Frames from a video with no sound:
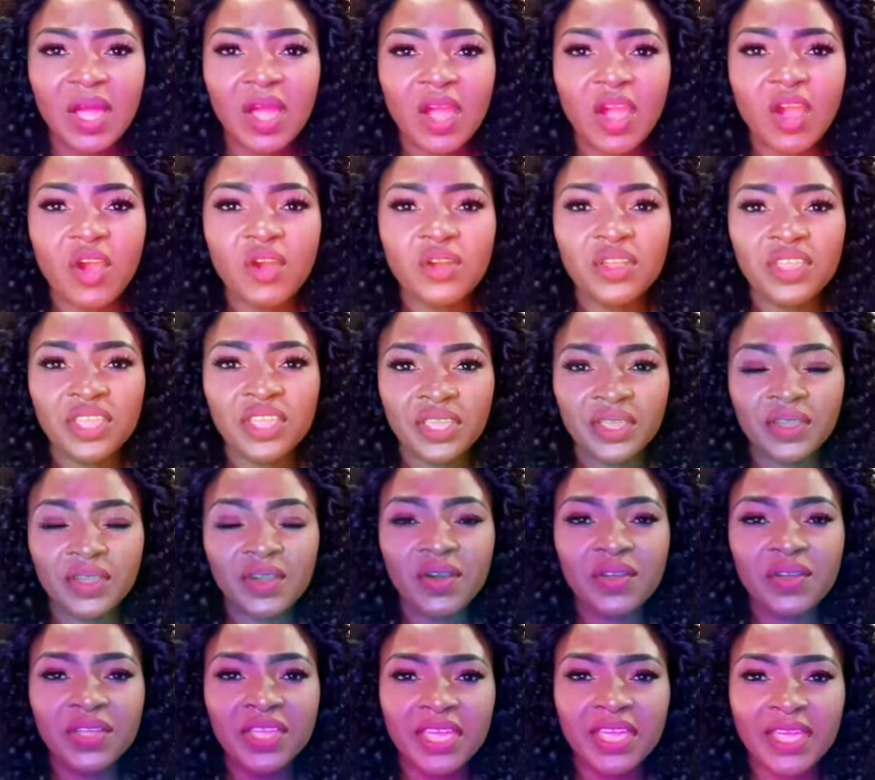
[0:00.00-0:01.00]
Okay,
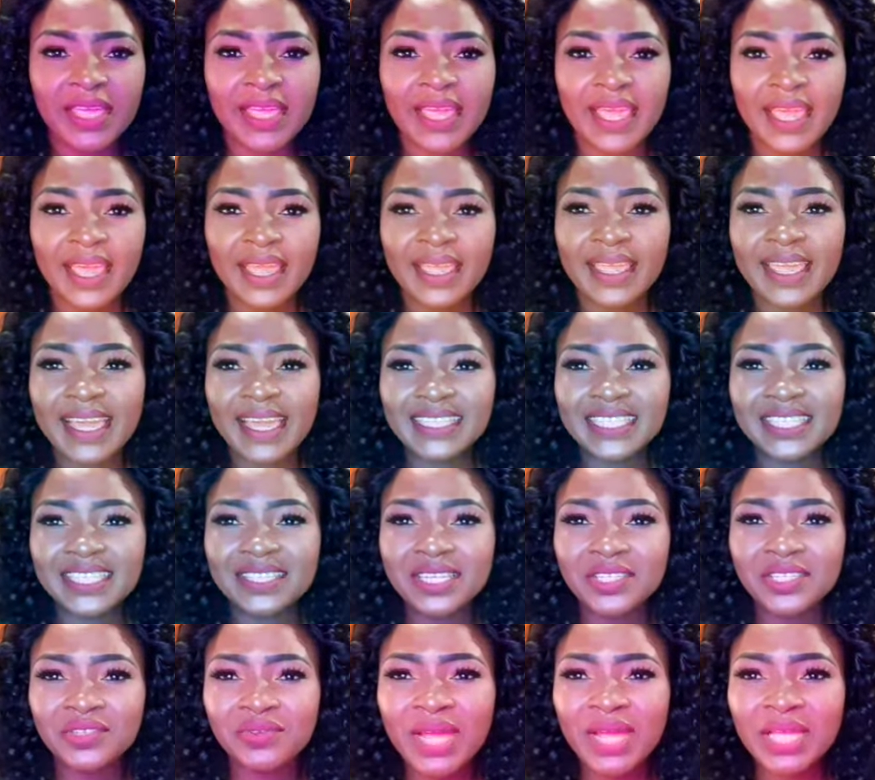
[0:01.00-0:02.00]
okay.
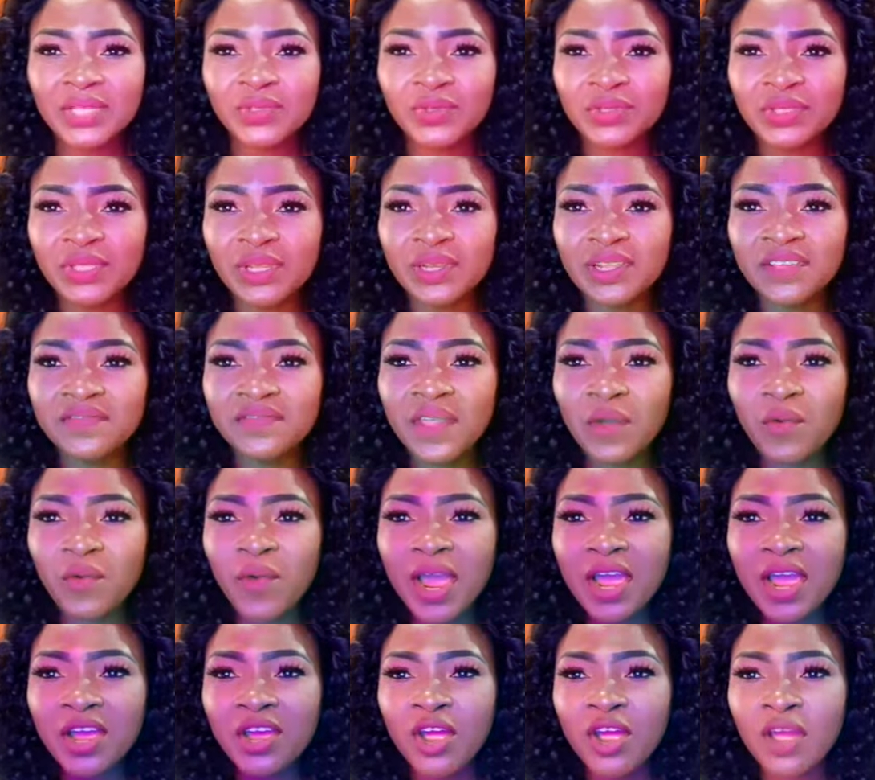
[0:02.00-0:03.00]
Getting it right, Tolide.
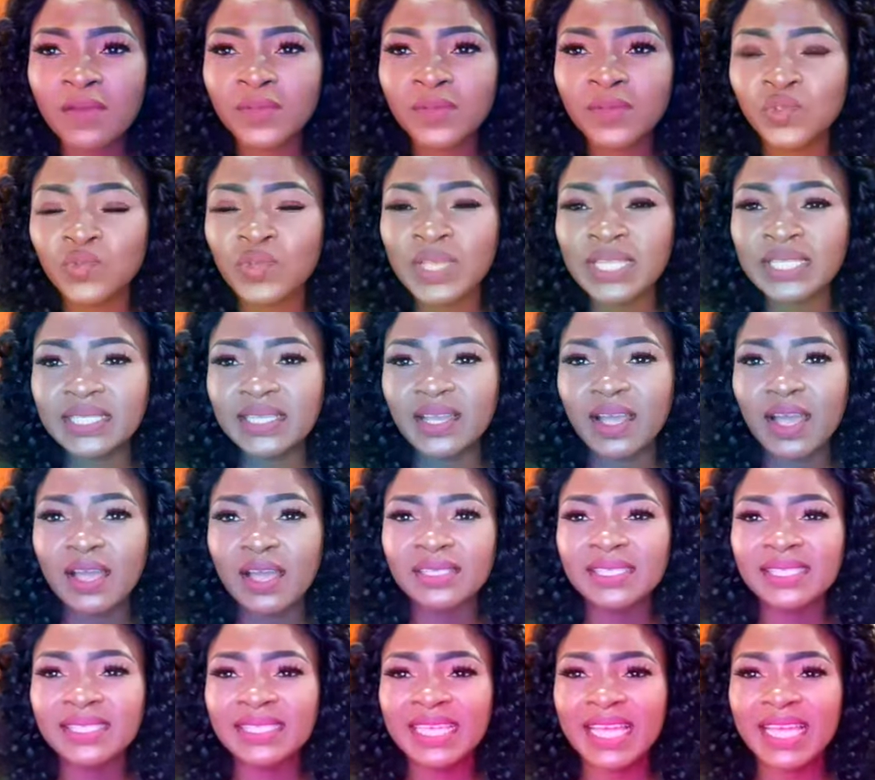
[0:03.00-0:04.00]
Welcome, sweet
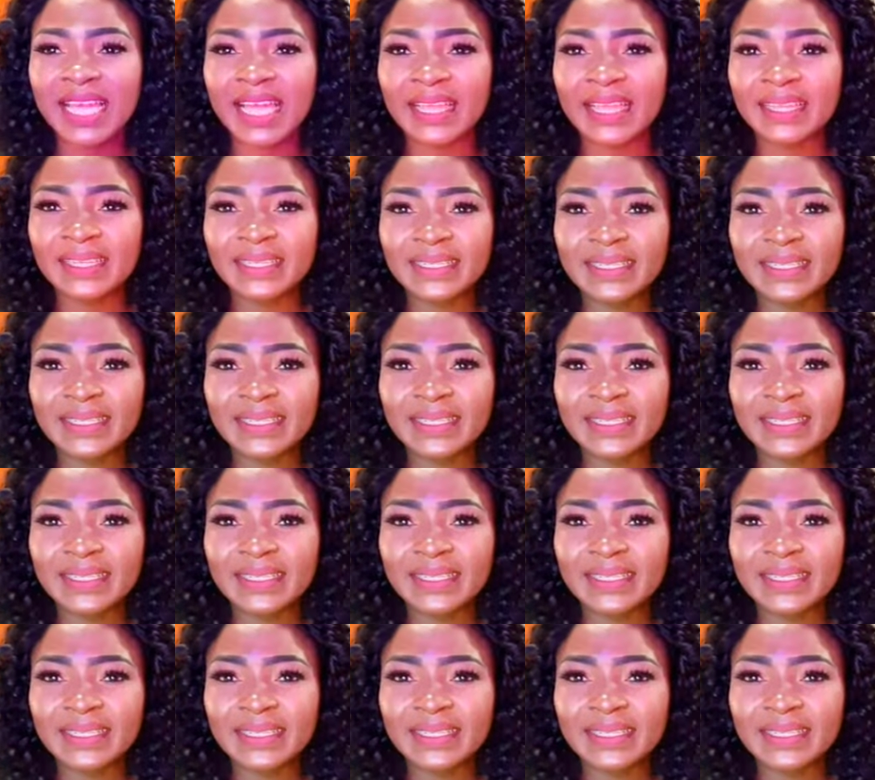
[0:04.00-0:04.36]
Esther.